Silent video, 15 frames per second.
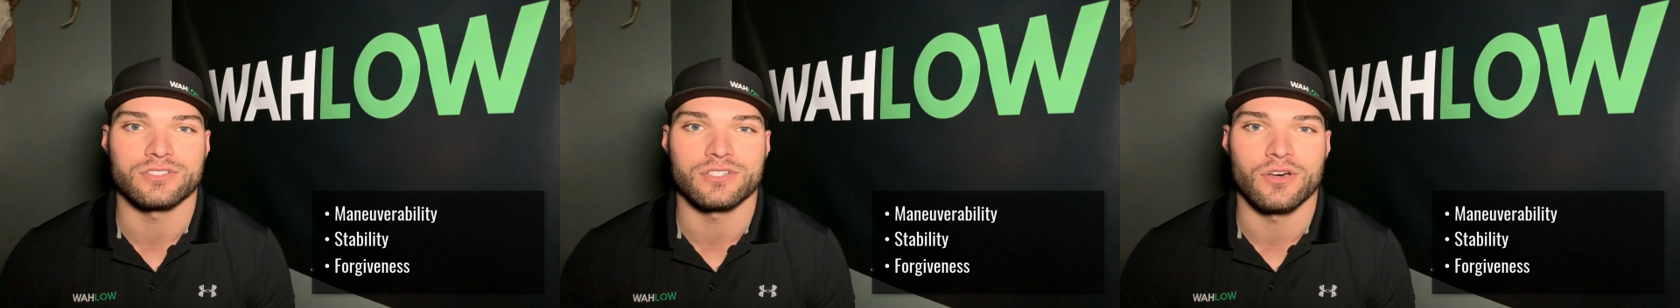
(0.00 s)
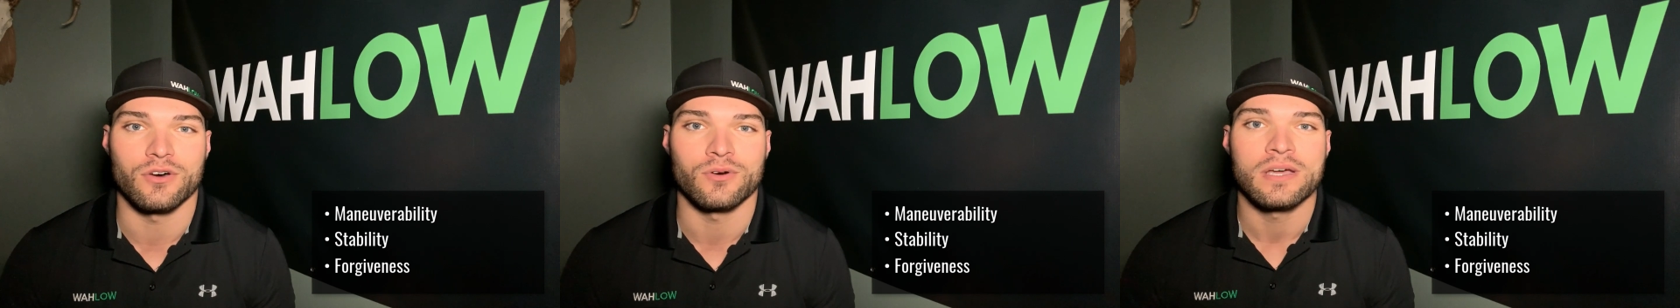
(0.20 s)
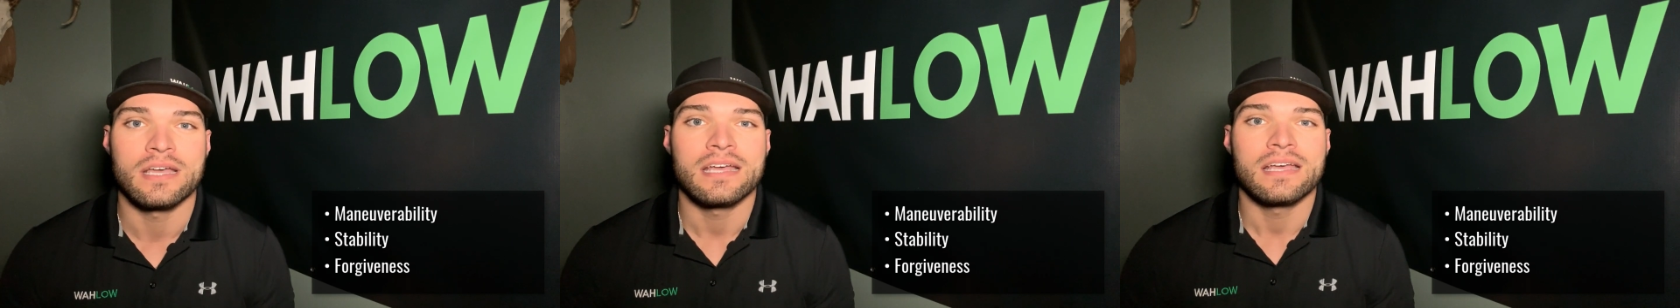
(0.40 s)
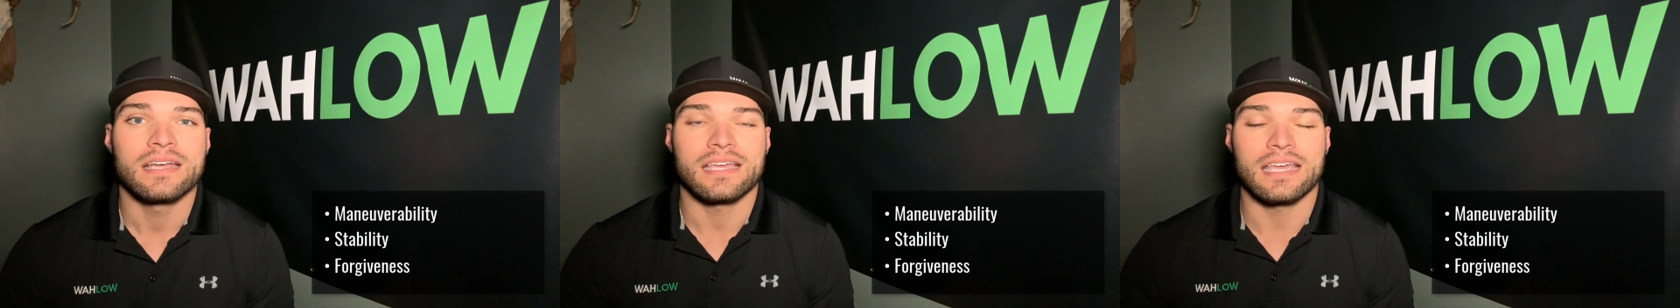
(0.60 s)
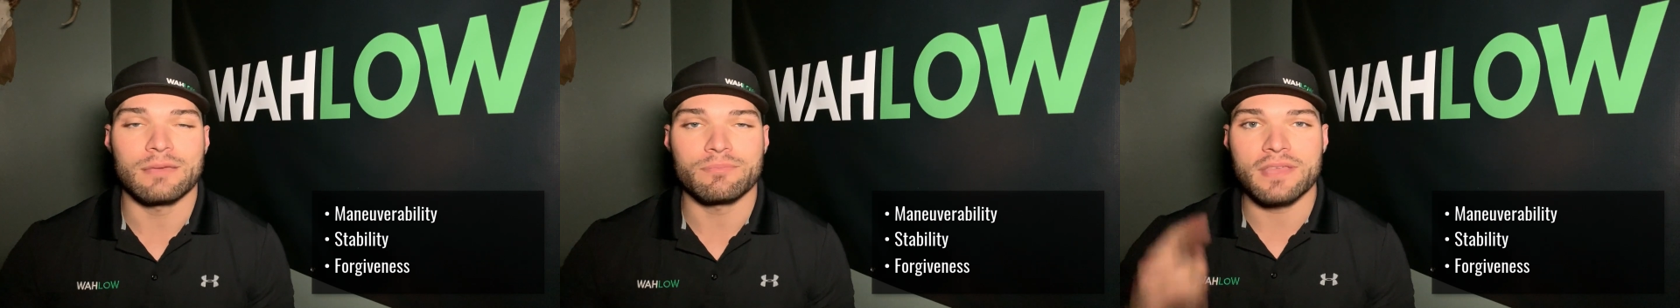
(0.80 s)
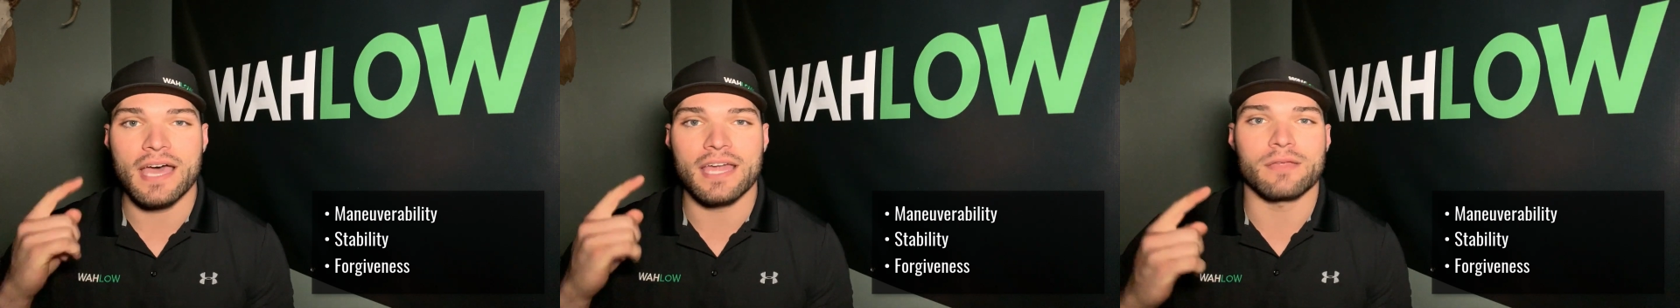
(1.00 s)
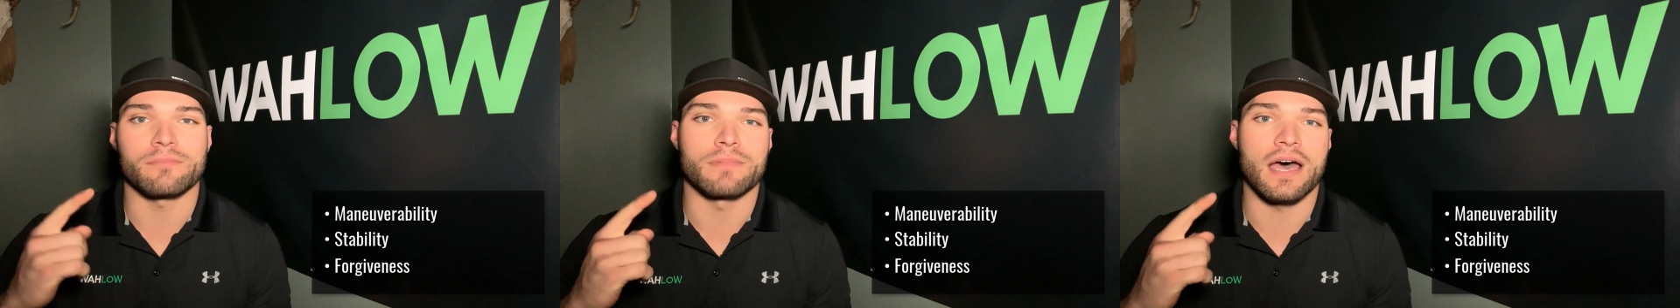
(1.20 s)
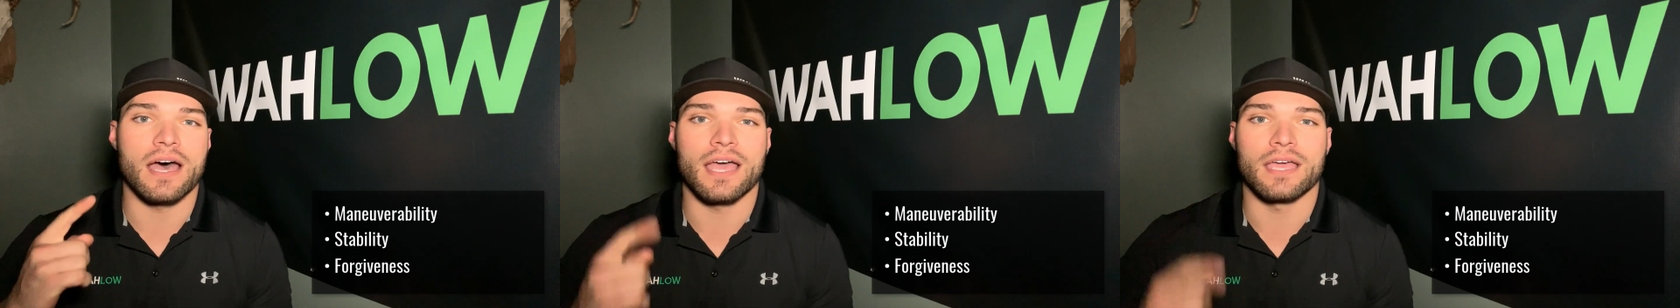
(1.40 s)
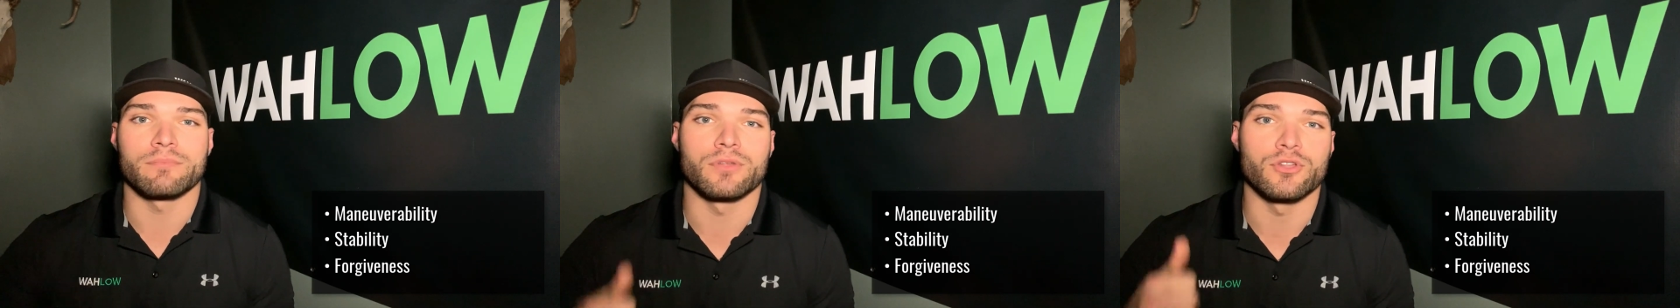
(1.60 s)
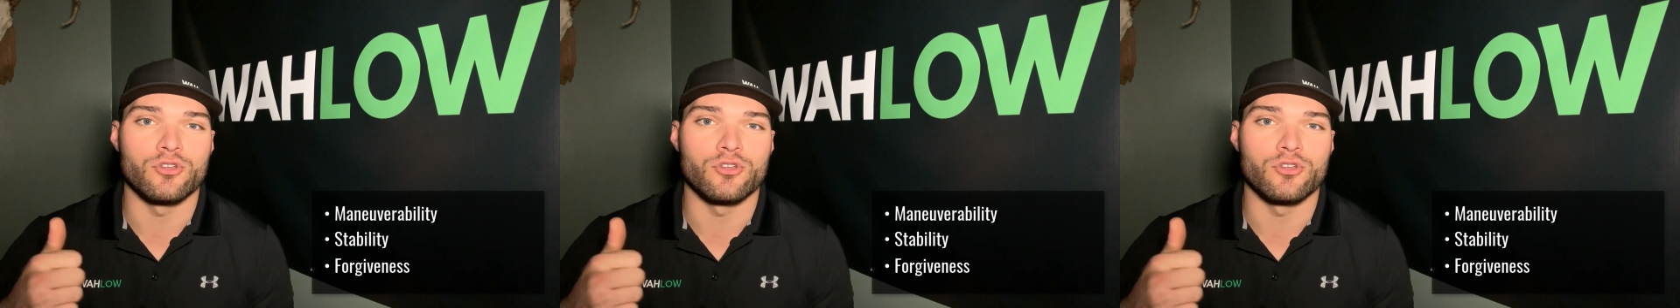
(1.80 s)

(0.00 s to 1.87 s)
So keep that in mind: